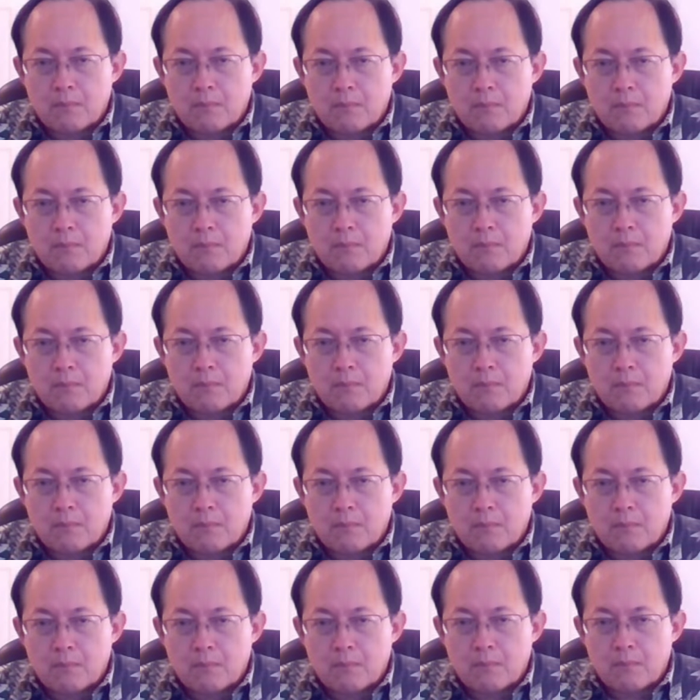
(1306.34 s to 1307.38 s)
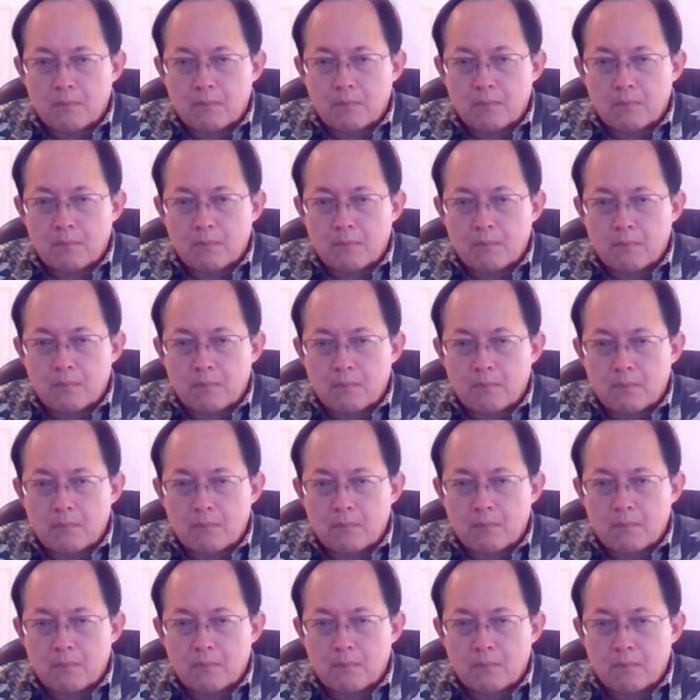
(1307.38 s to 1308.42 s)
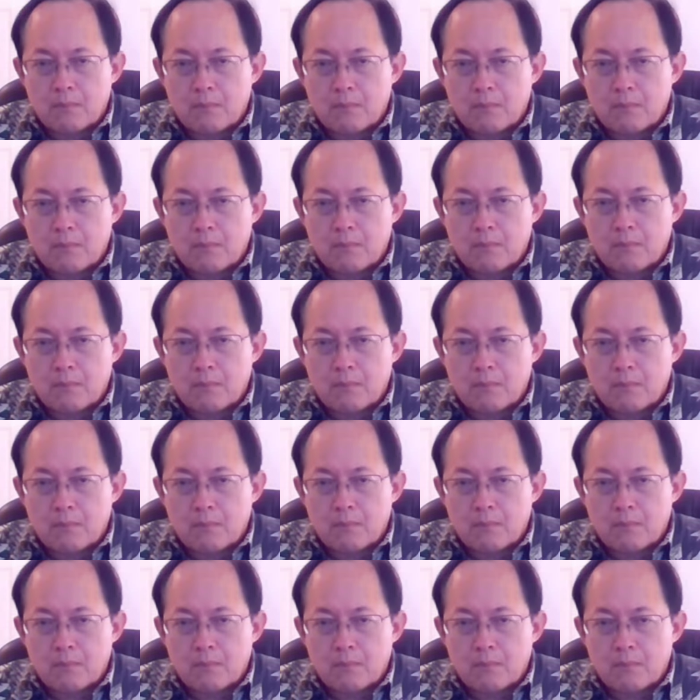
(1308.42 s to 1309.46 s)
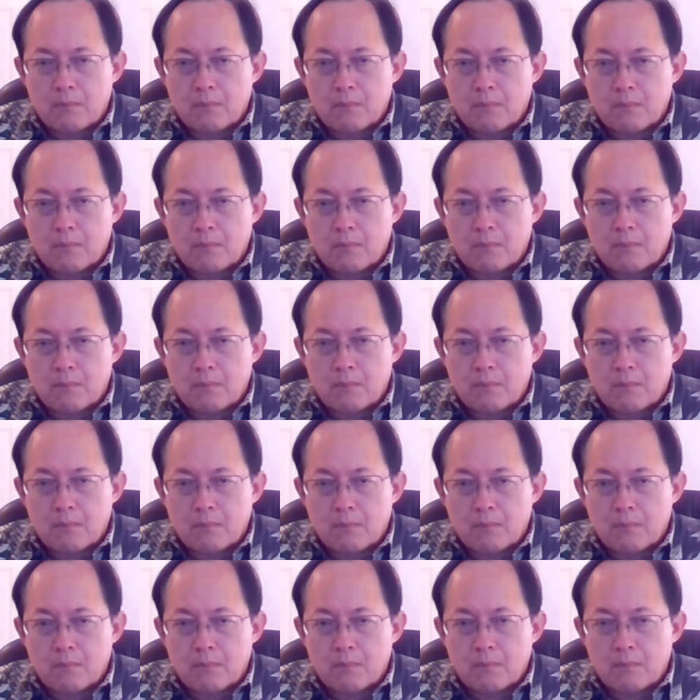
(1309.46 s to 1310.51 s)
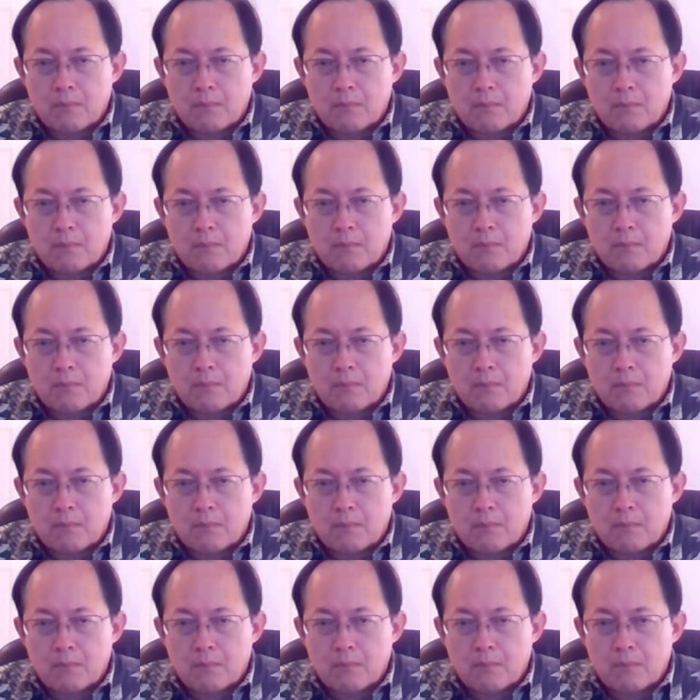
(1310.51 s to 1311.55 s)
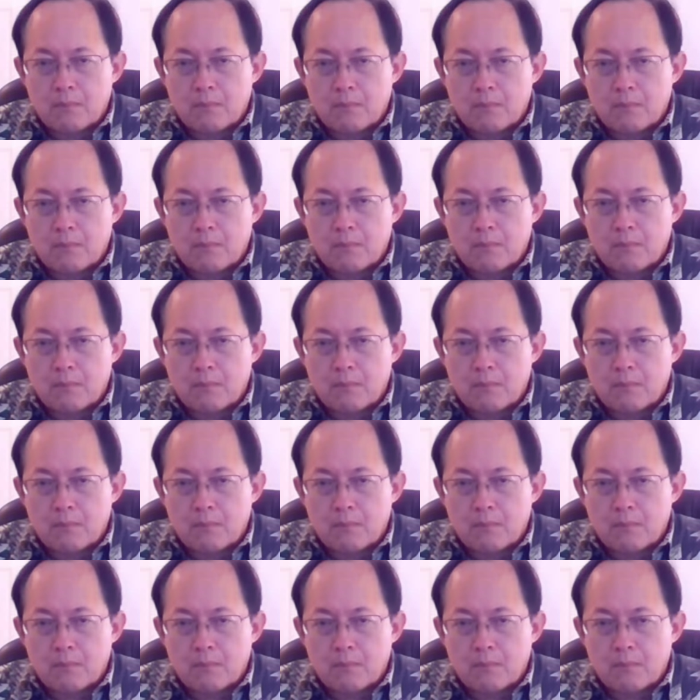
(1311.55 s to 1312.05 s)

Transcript: (not speaking)